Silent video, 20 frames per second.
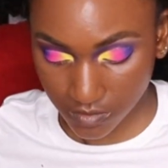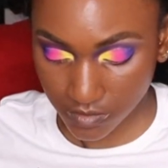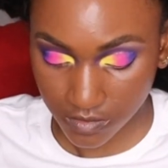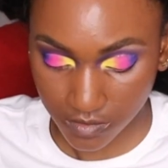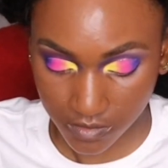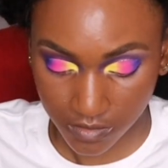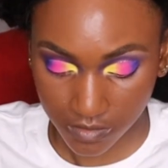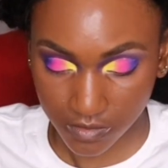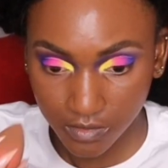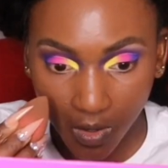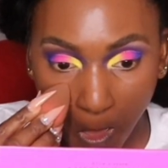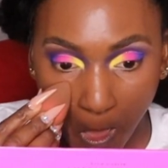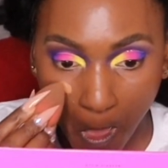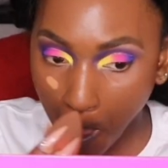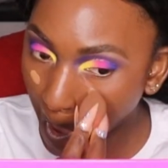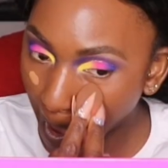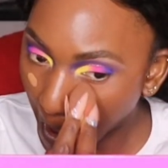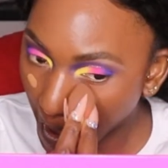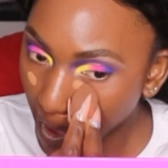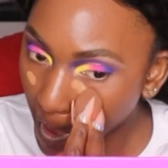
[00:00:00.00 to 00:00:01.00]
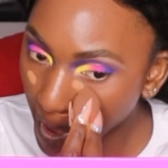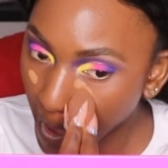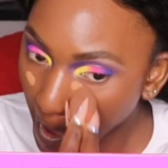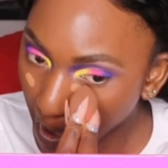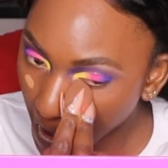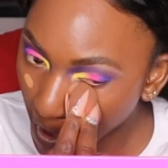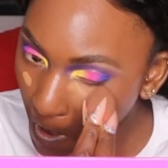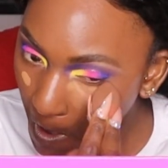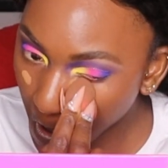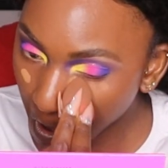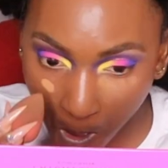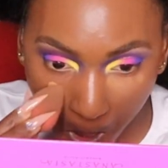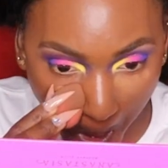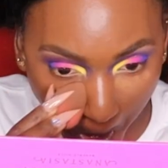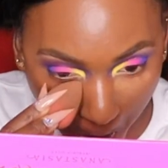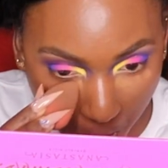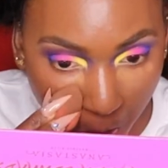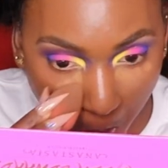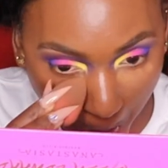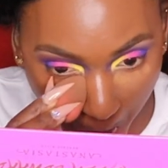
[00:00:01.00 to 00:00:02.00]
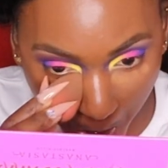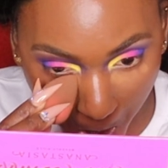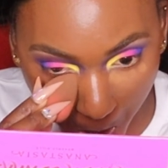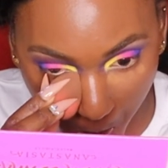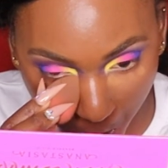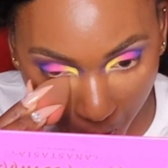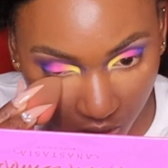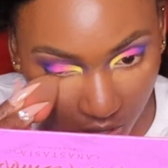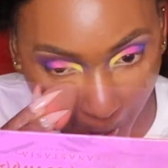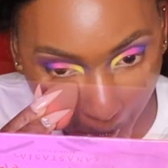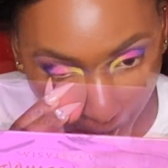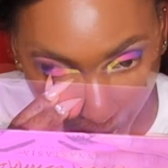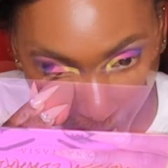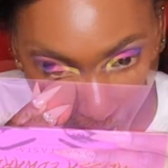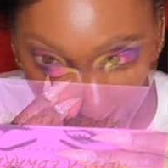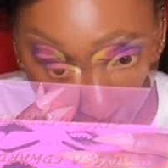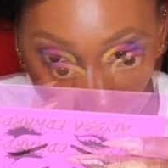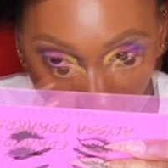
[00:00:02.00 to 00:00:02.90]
eyes with NC40 and NW43.